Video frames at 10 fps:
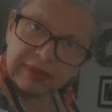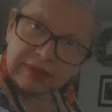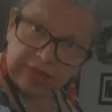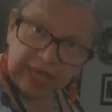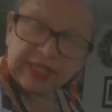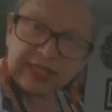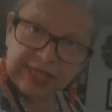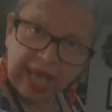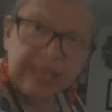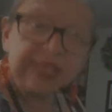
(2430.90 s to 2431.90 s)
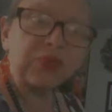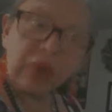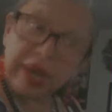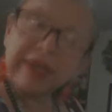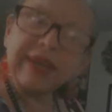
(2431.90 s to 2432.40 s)
That's that's
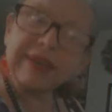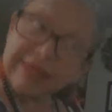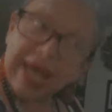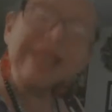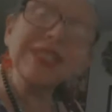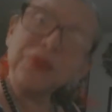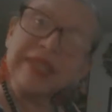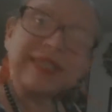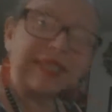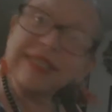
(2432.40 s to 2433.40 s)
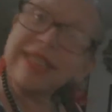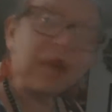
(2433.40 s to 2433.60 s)
when that's when that